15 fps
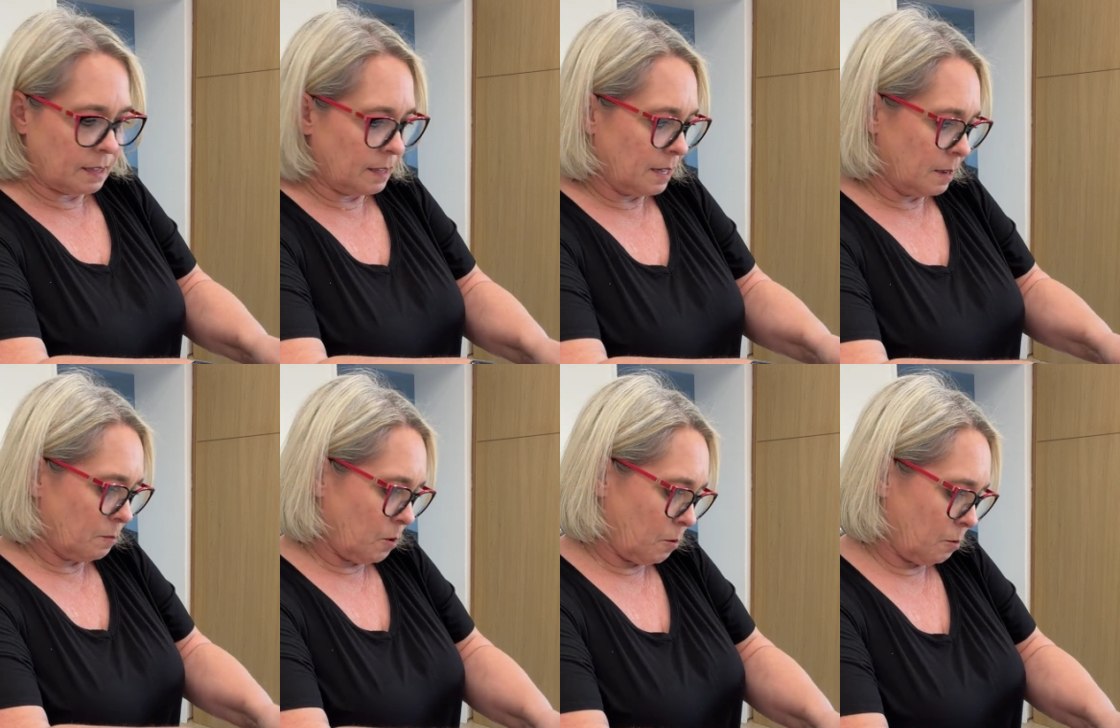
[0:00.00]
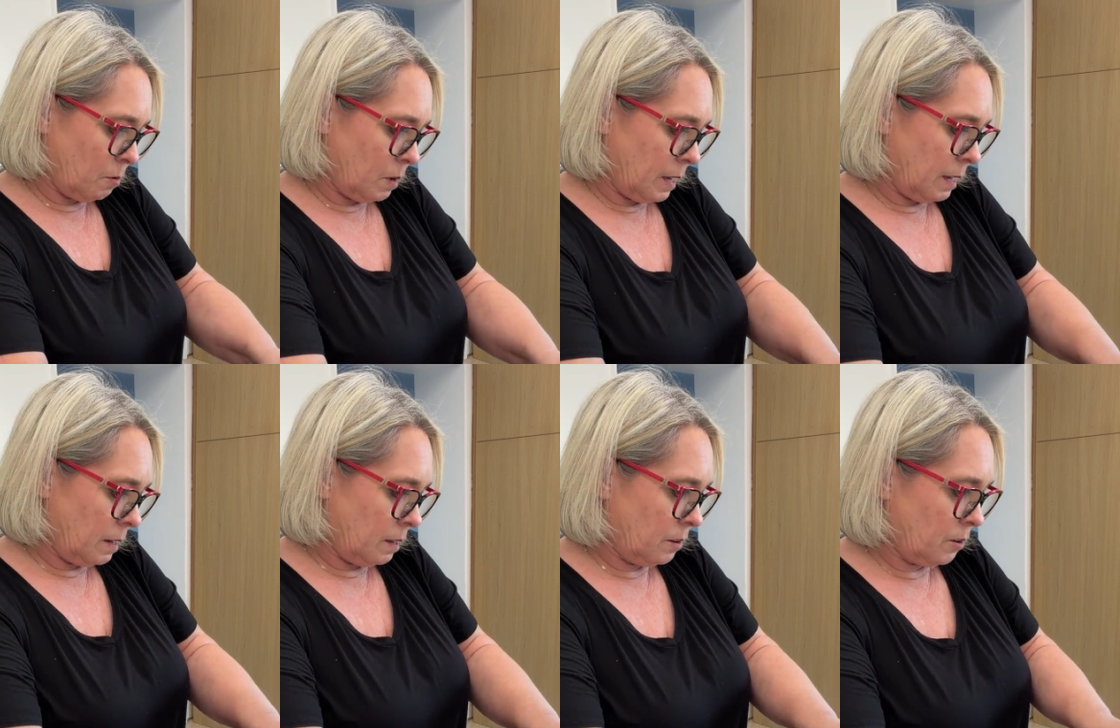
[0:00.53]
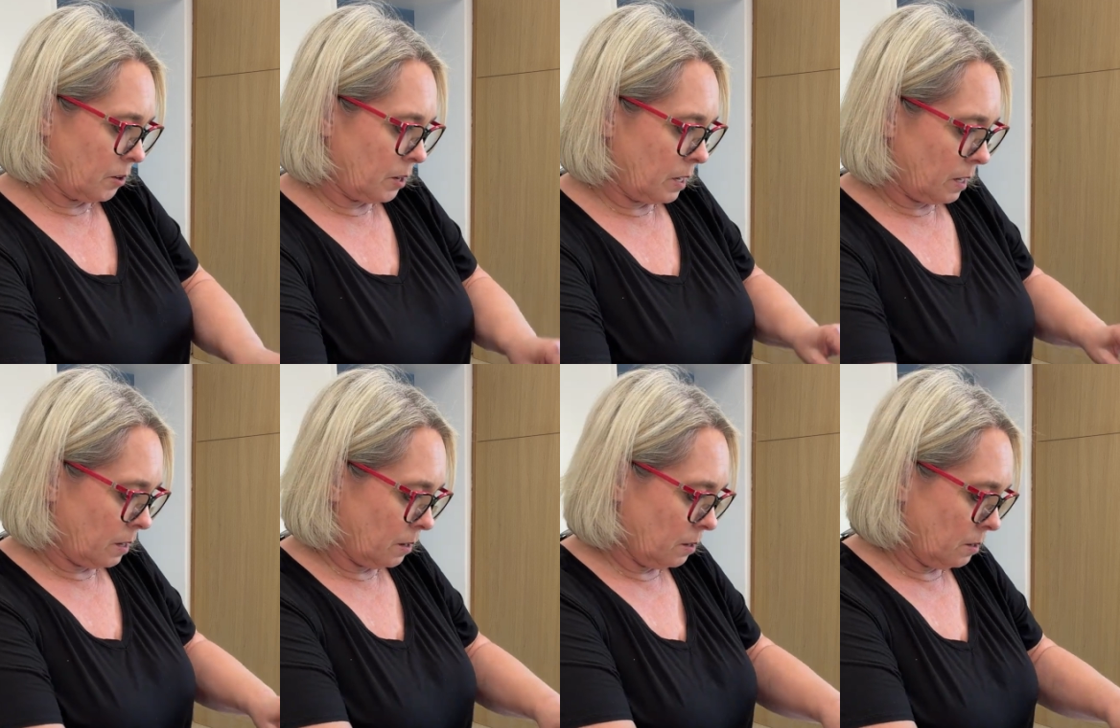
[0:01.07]
them right under
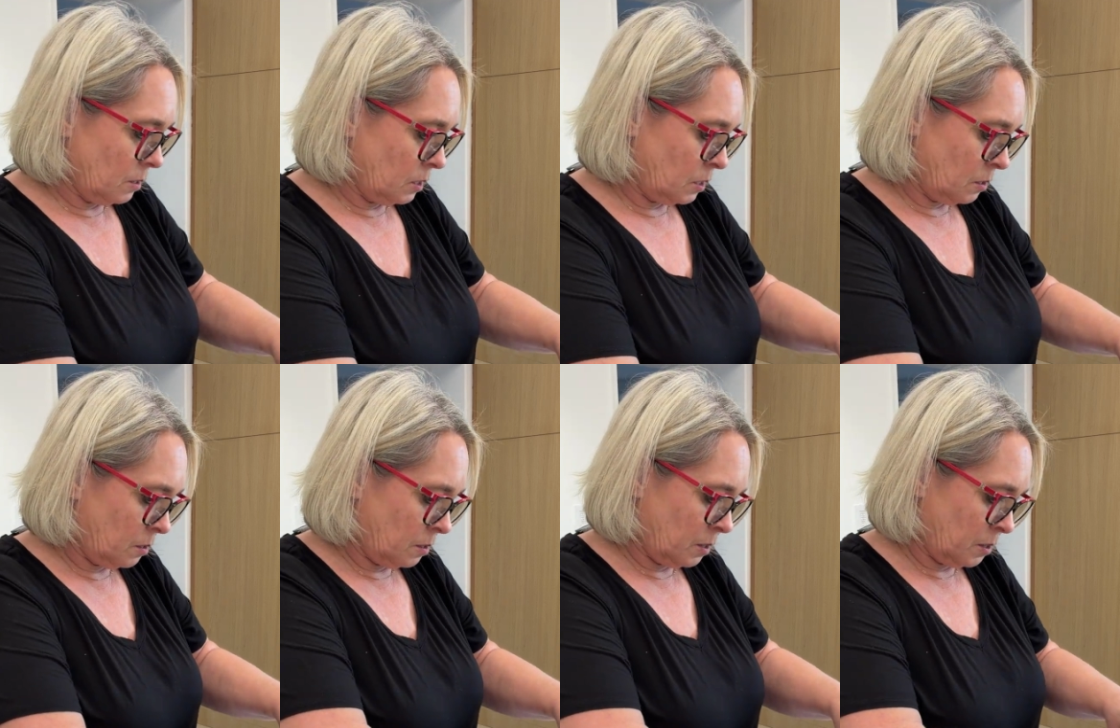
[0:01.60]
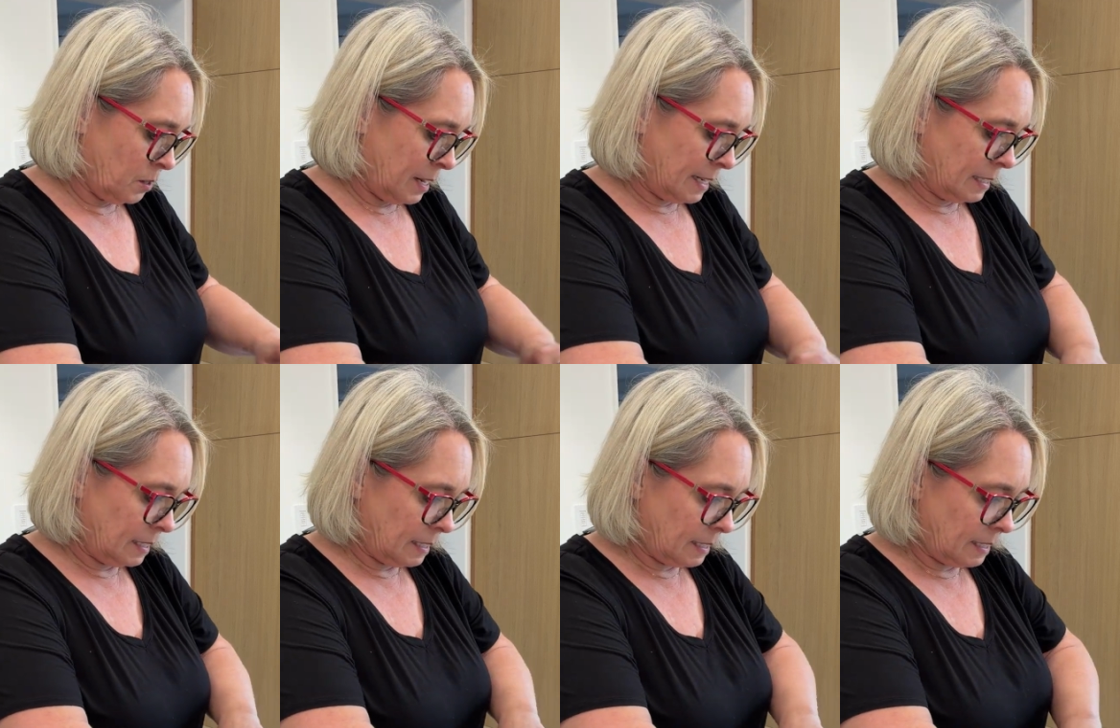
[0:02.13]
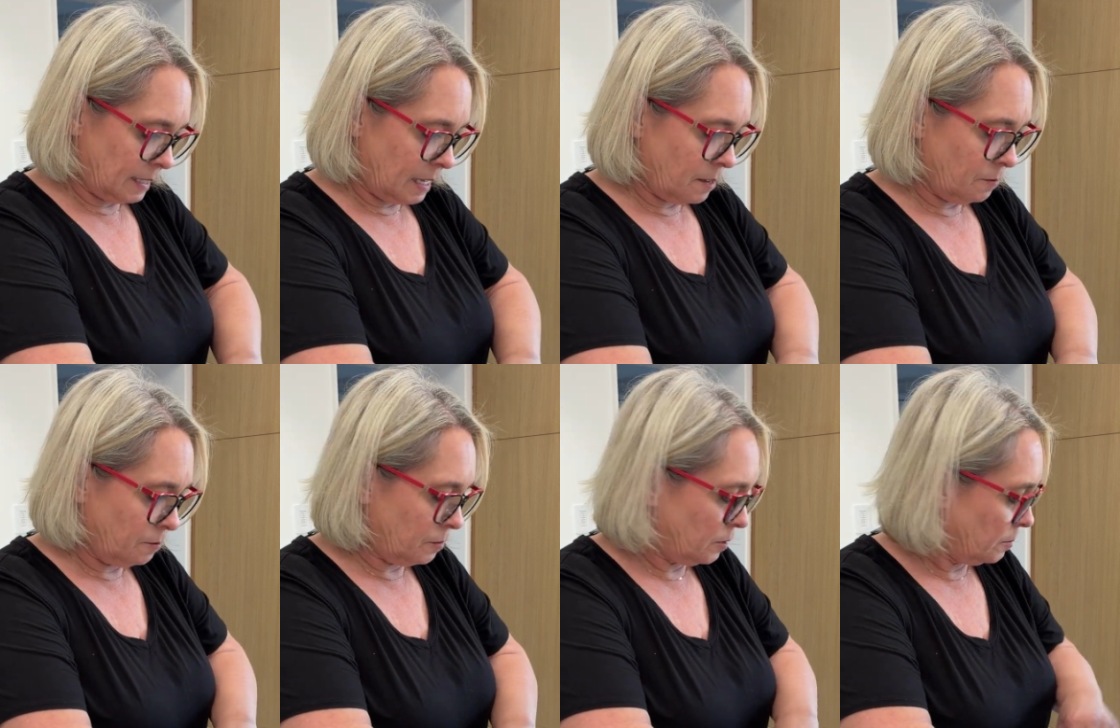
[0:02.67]
here so that they're nice and
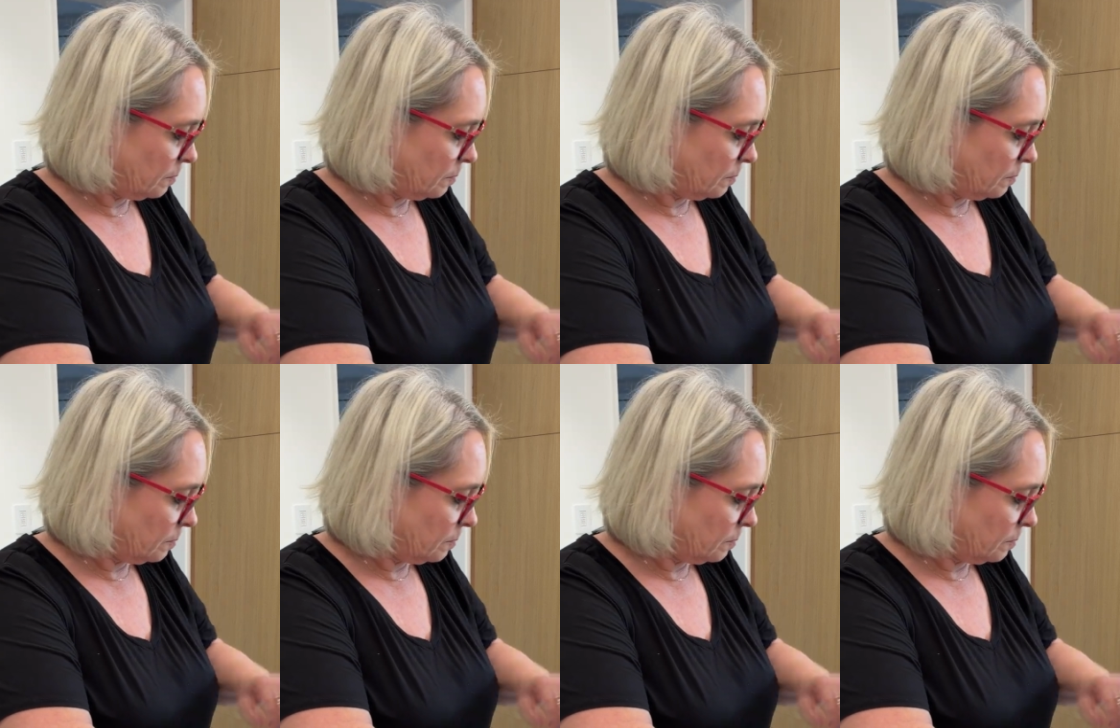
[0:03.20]
safe.